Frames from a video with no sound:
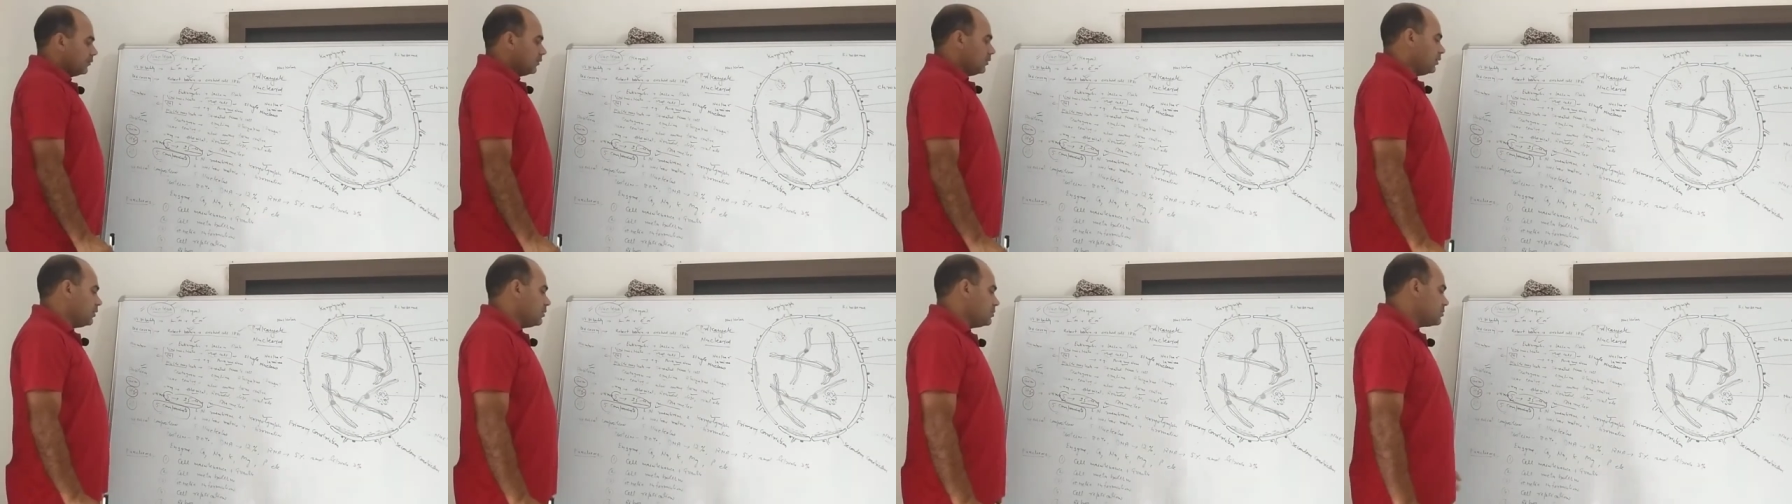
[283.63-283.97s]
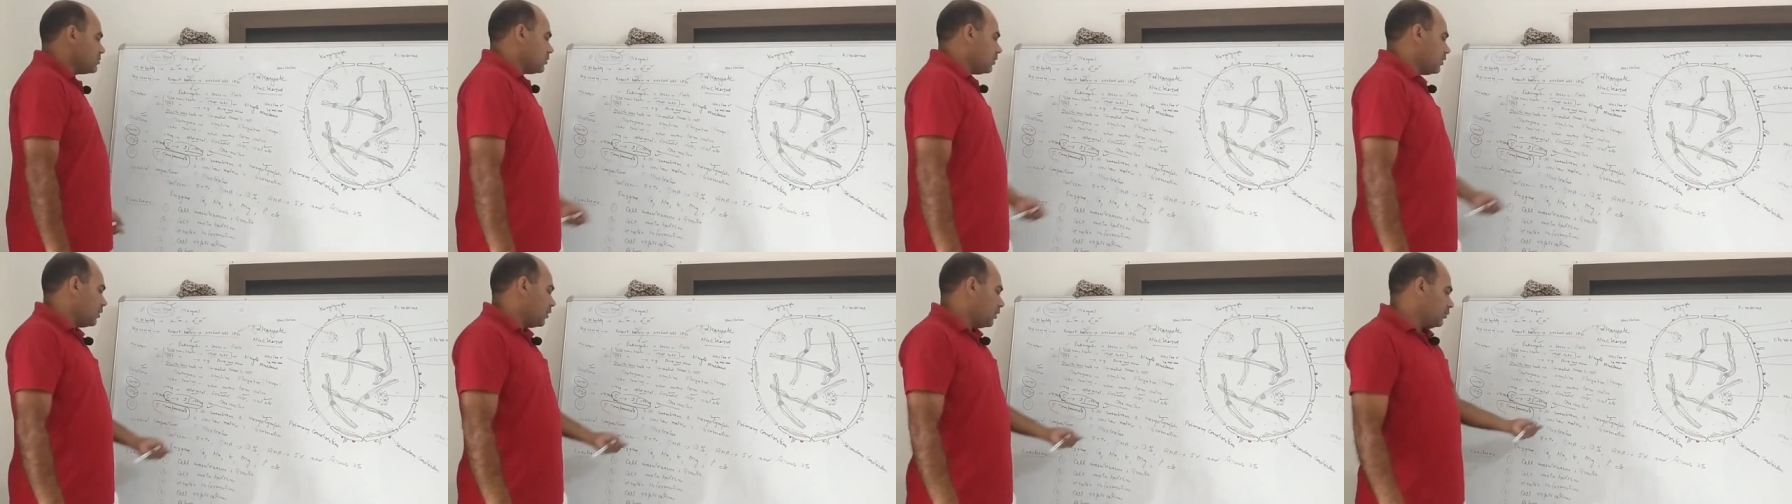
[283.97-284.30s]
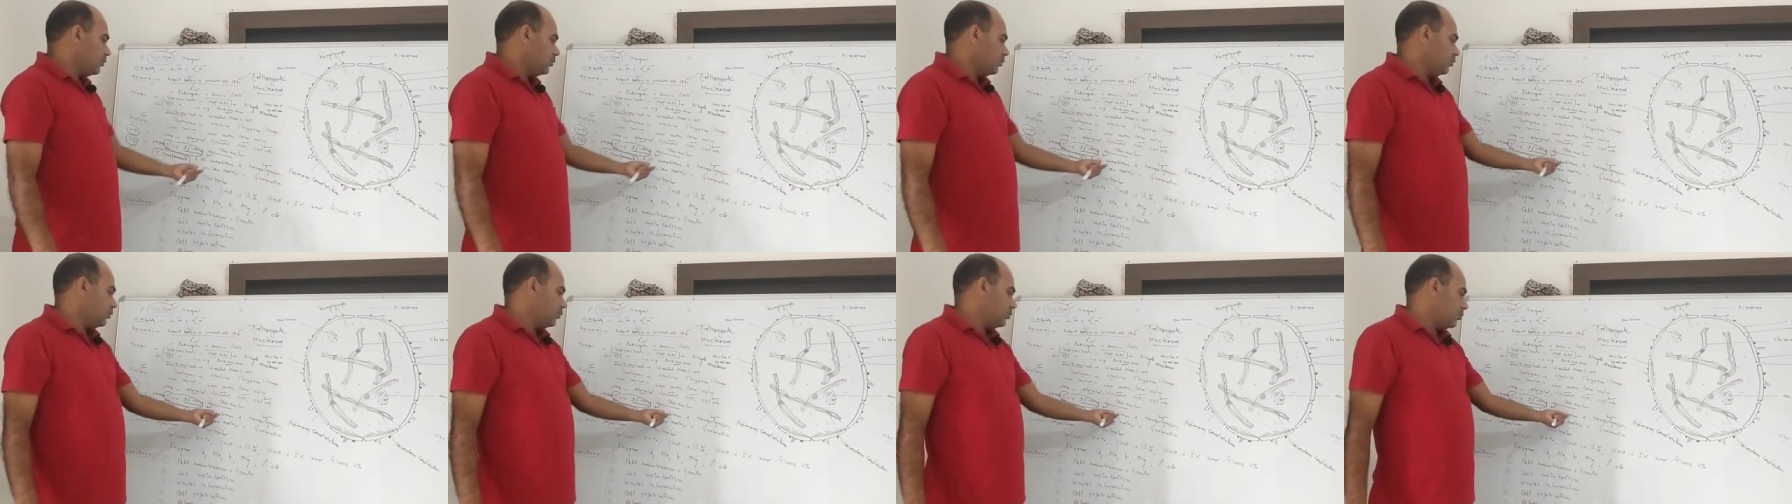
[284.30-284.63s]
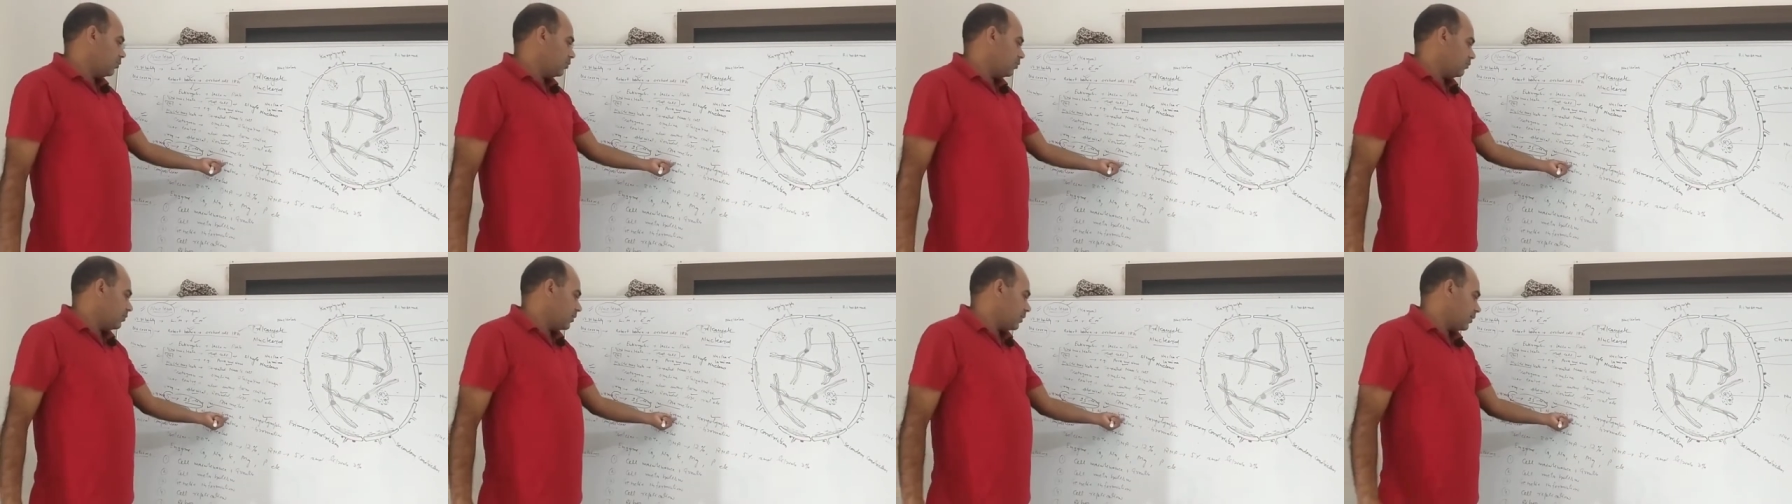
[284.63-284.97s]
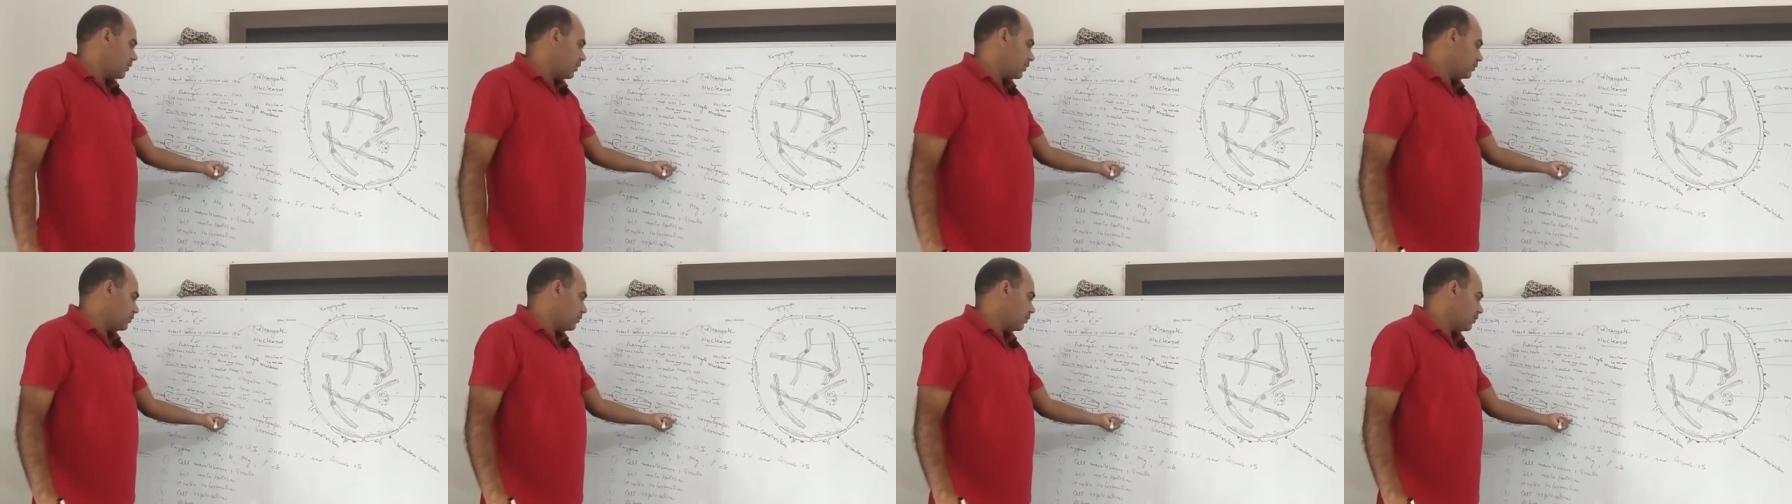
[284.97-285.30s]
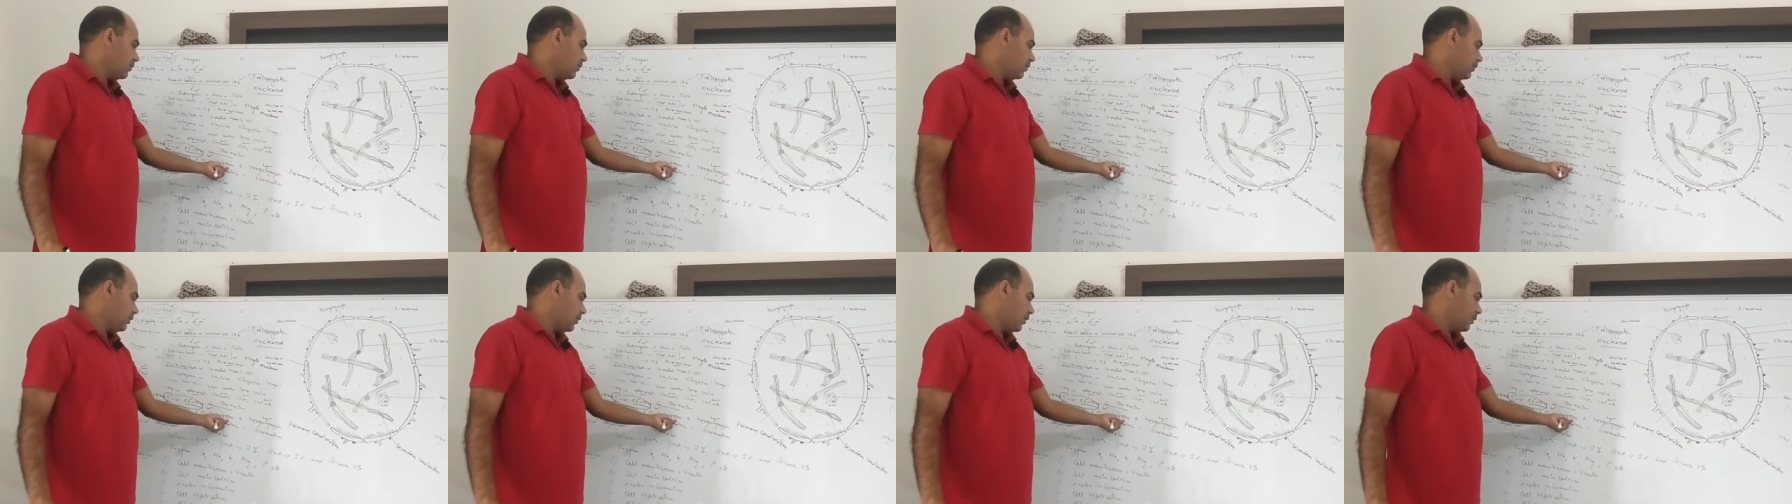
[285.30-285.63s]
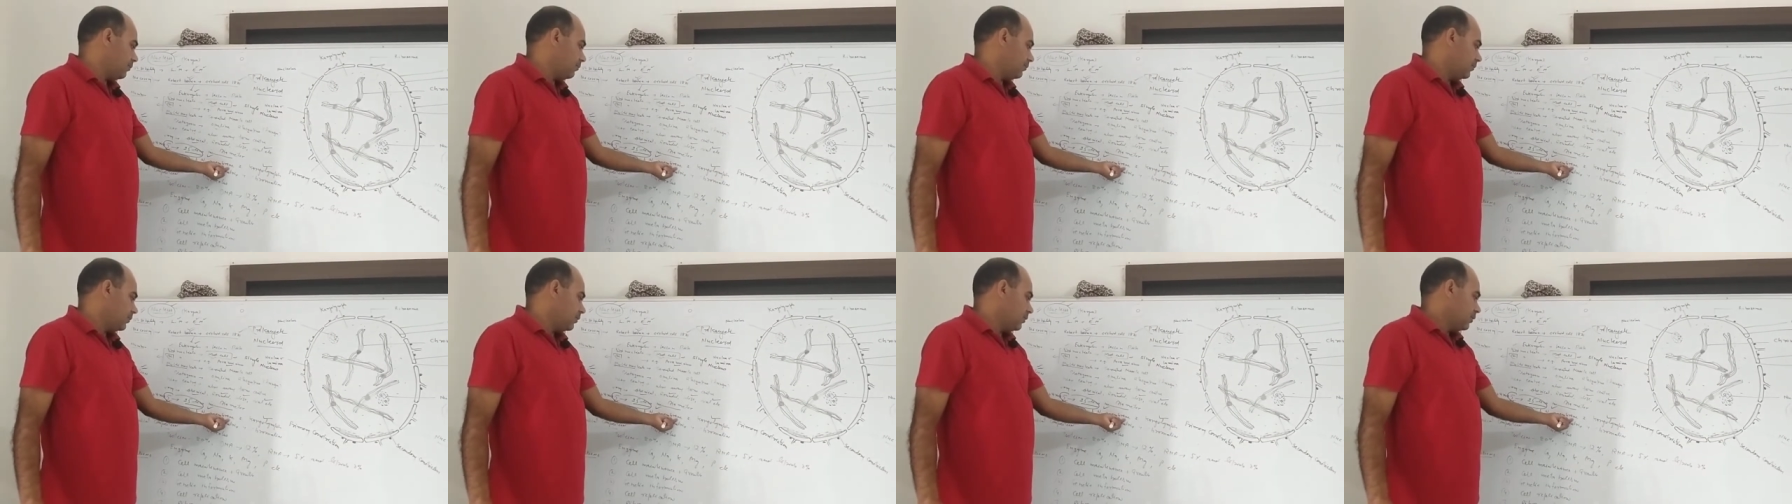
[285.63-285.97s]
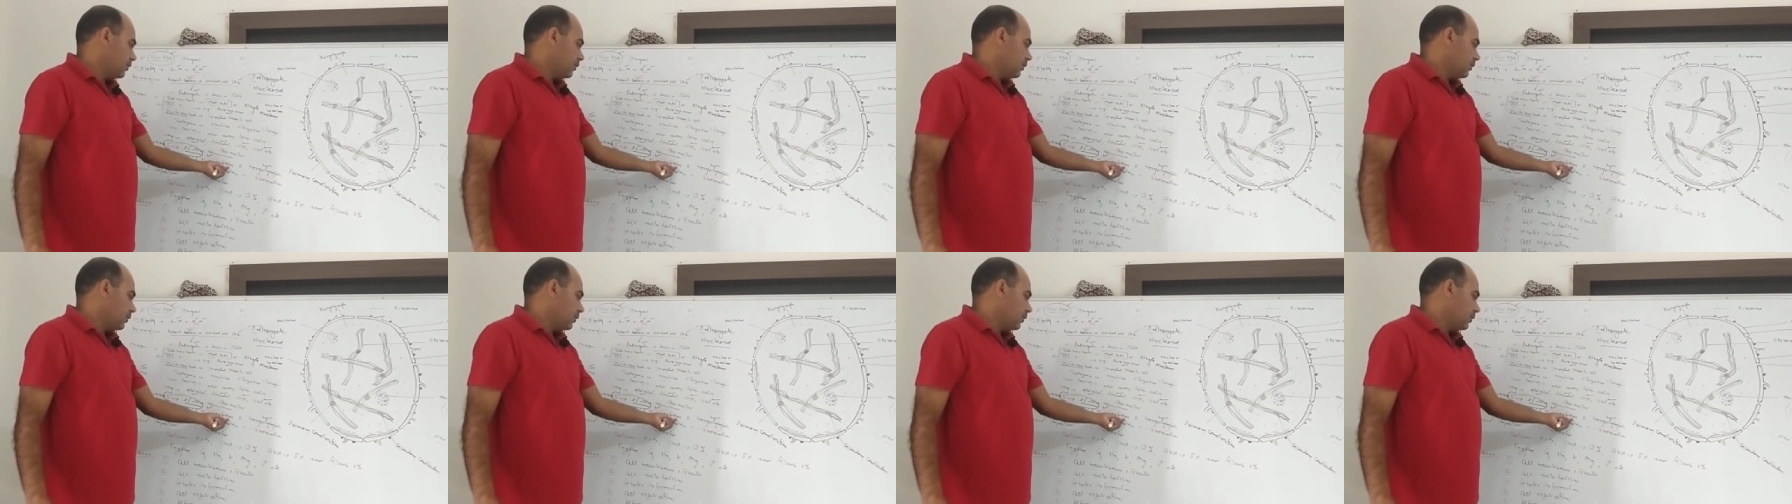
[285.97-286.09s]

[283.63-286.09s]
is also known by another name,